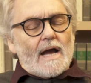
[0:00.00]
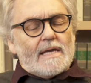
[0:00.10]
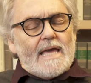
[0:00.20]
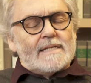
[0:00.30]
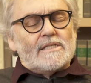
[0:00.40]

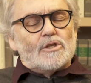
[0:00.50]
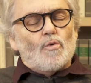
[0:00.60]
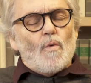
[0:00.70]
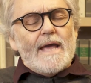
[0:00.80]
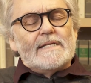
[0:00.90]
against
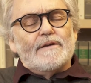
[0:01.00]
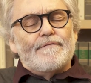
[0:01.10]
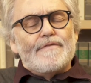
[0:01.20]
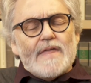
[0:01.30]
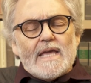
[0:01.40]
the ways
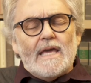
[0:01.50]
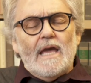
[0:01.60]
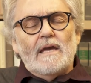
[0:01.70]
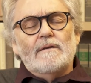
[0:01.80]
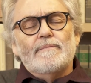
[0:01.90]
of
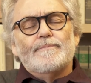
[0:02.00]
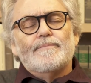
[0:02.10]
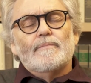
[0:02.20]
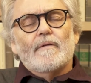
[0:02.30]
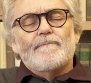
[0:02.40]
thinking,
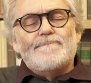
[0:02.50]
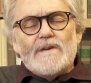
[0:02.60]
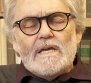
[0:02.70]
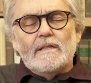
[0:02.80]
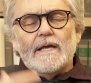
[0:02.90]

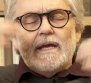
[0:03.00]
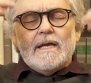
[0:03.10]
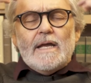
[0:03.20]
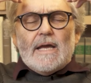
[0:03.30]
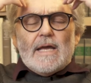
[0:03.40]

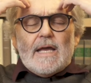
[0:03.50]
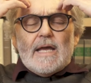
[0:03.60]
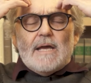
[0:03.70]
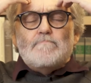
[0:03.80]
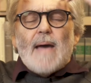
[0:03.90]
feeling,
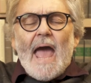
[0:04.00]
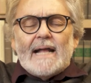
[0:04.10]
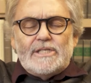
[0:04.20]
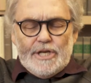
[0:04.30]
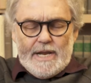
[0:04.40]

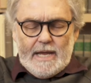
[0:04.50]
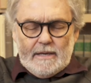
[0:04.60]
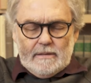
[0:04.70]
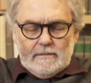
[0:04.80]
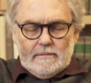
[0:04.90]

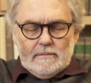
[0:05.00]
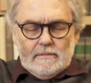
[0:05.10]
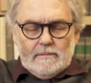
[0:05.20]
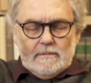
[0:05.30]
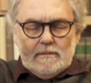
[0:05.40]
imagining
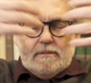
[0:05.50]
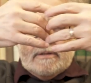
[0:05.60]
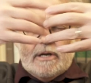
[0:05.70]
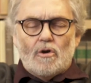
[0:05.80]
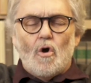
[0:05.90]

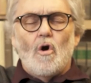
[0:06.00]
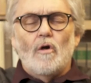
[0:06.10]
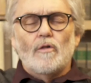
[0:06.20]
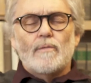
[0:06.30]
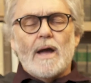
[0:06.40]
that are
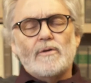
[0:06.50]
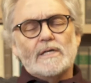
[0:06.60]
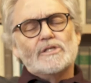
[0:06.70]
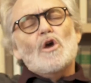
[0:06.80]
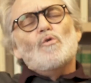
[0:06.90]
all
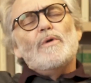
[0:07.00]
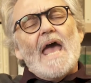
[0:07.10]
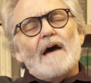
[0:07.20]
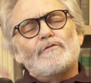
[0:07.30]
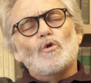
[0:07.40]
around us.
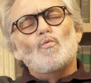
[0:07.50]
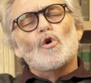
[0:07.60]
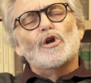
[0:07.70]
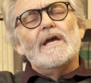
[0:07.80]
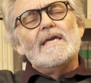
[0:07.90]
We have to
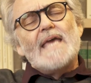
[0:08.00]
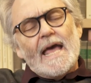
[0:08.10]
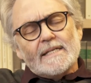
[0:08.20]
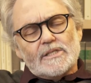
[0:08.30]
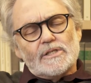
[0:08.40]
work
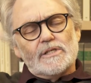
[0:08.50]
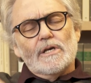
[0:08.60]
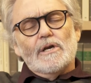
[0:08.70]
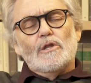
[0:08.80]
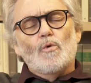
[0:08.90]
against
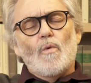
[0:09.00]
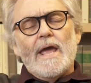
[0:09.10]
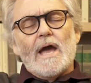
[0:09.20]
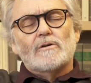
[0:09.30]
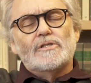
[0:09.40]
the
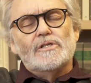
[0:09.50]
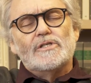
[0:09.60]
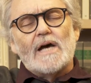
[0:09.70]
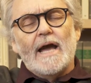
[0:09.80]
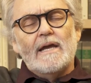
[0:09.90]
way our
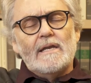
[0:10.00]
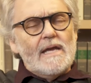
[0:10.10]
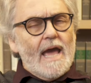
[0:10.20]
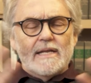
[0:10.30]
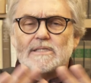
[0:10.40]

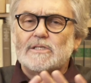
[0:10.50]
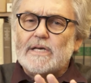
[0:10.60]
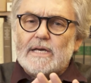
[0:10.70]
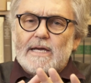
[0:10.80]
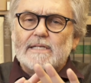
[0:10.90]
society, and
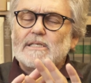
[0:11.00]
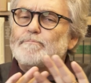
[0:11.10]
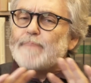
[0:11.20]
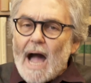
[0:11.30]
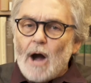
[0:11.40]
it's a
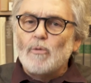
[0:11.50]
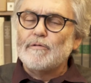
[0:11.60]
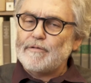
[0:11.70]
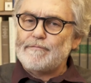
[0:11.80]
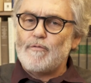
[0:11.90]

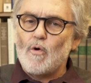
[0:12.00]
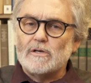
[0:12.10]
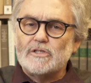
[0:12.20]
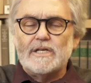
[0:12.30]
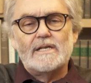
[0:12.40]
powerful
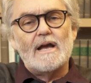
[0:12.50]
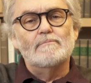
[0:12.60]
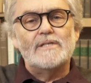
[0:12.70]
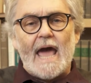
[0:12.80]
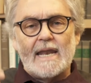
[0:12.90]
force that
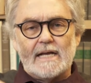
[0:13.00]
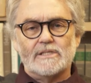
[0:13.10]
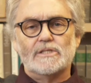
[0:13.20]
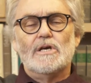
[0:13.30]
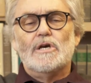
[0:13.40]
comes at
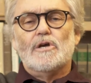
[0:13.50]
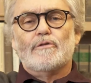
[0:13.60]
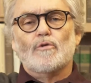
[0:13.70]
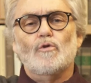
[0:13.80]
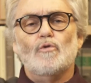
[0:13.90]
us
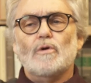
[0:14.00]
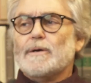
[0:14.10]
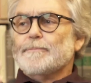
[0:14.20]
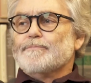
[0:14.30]
through